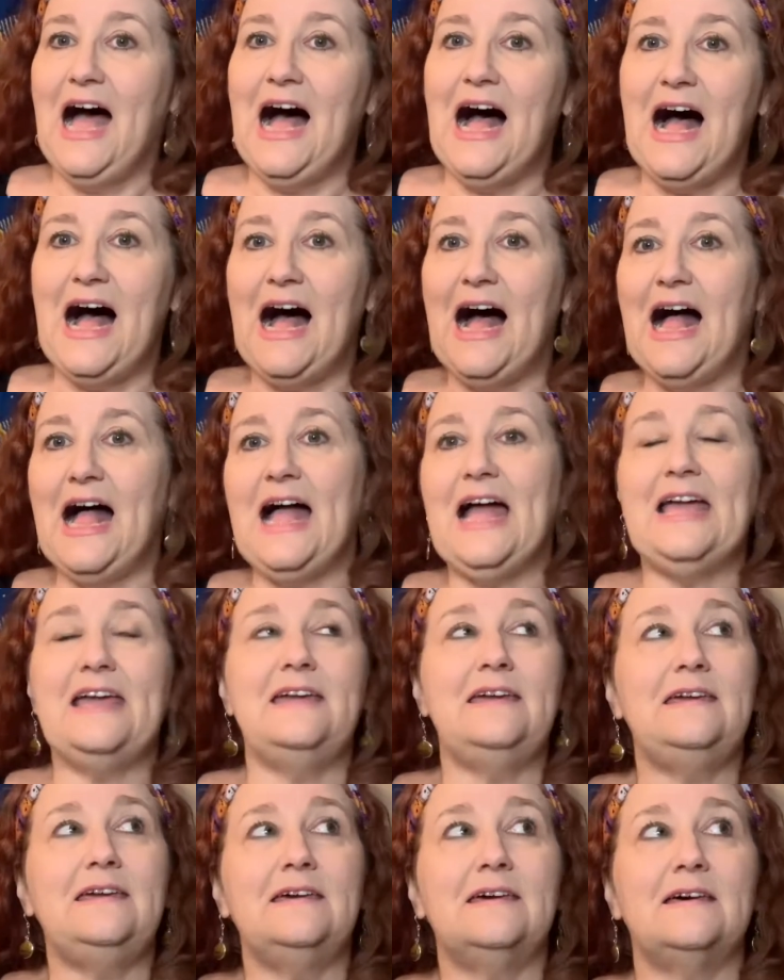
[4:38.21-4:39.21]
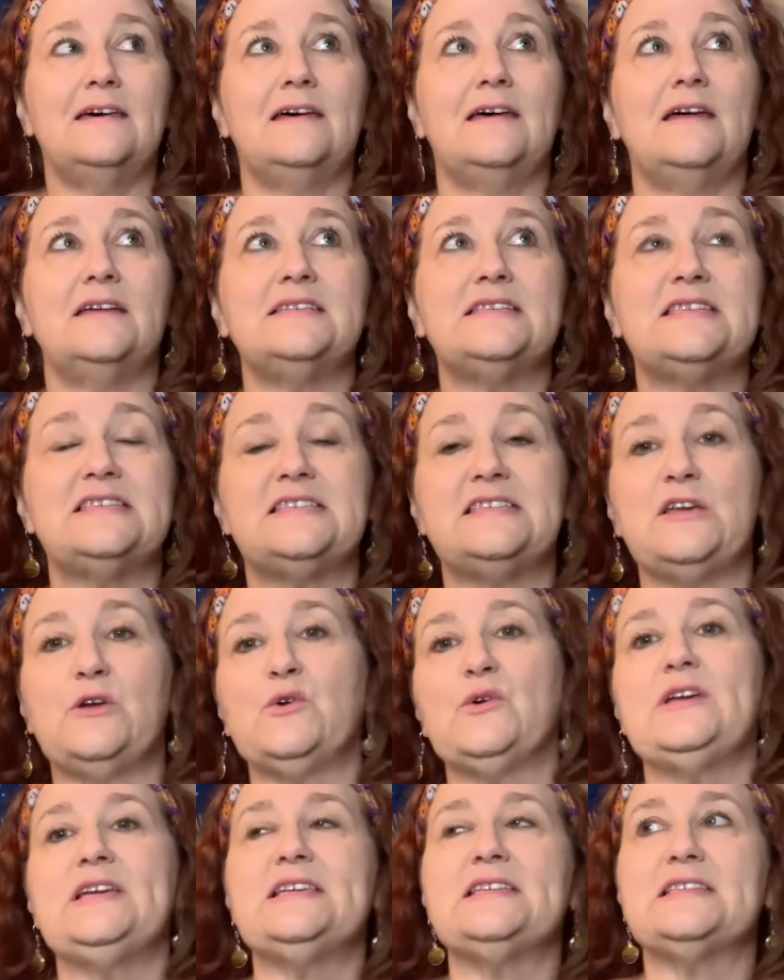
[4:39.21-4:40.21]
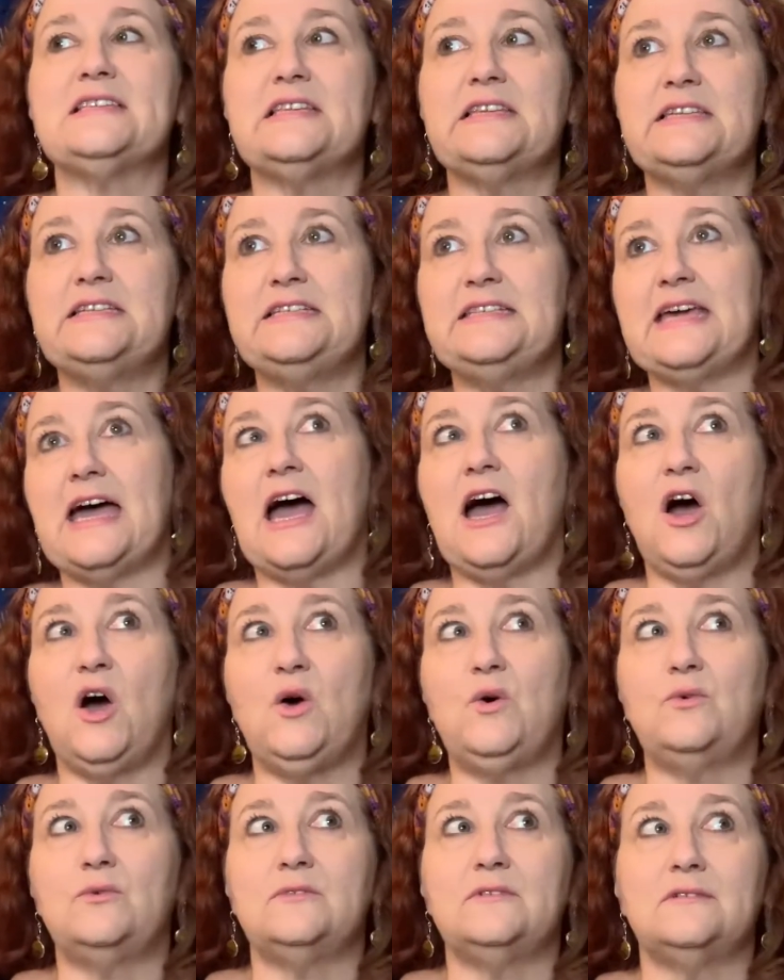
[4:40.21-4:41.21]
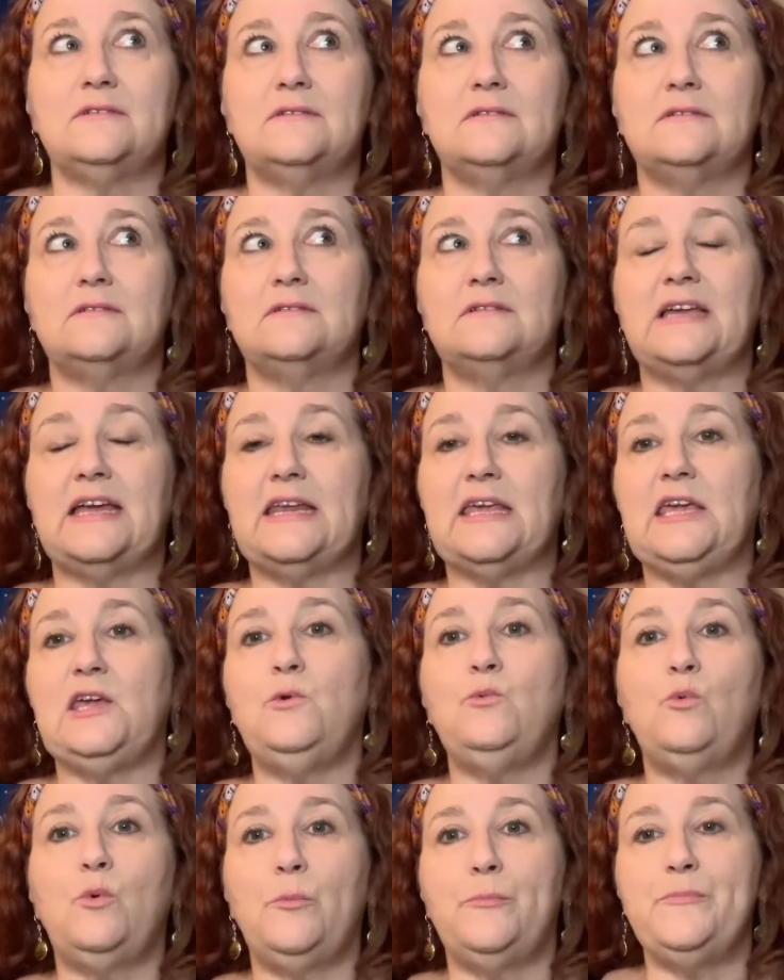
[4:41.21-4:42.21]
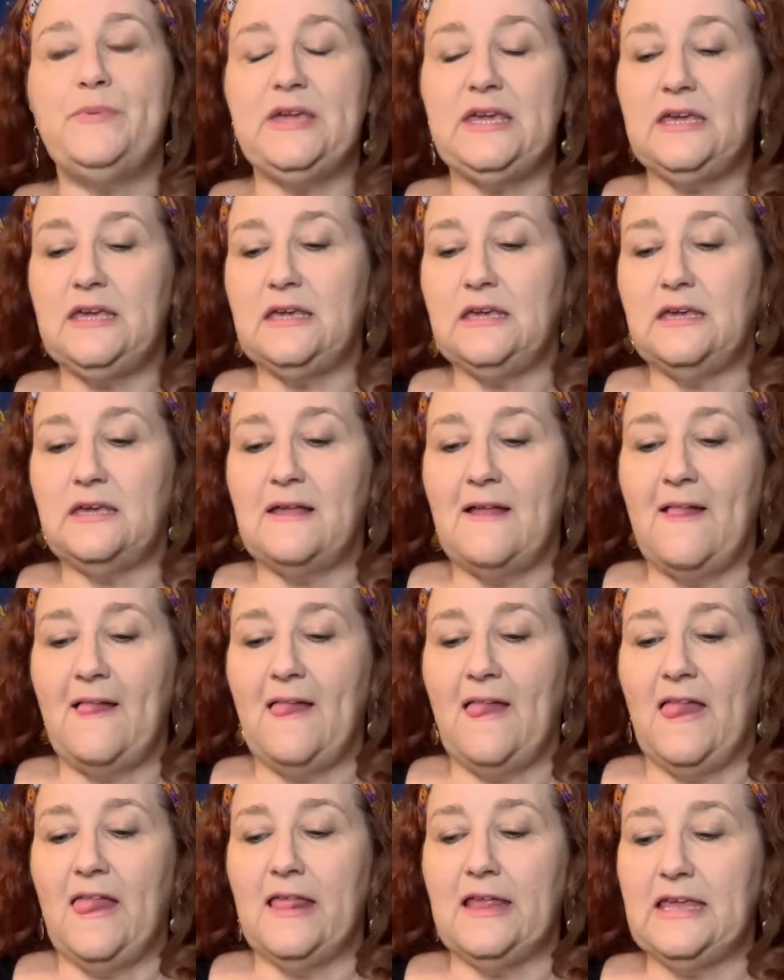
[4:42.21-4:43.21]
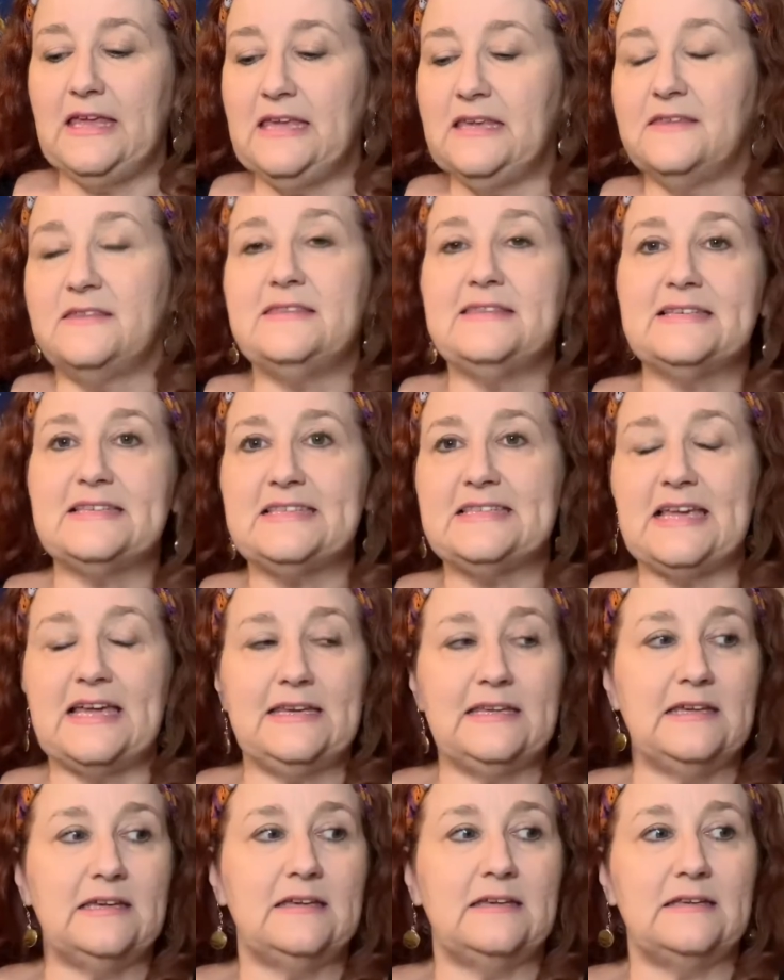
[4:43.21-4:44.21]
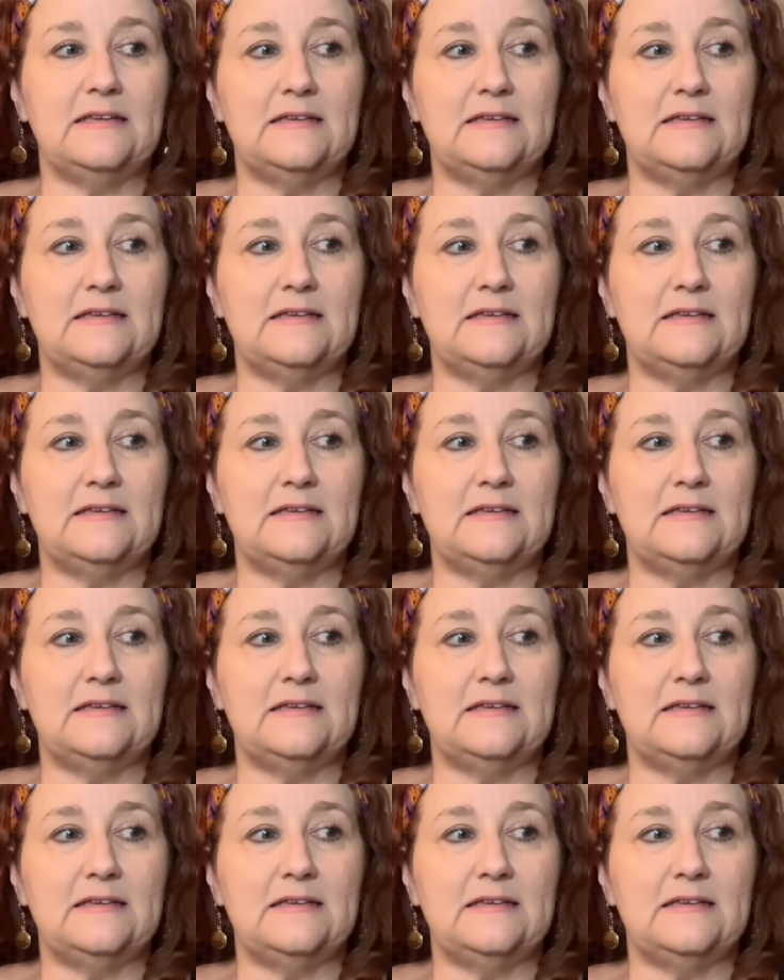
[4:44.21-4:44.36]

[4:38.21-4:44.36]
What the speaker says: I seriously doubt that he will be in the Senate.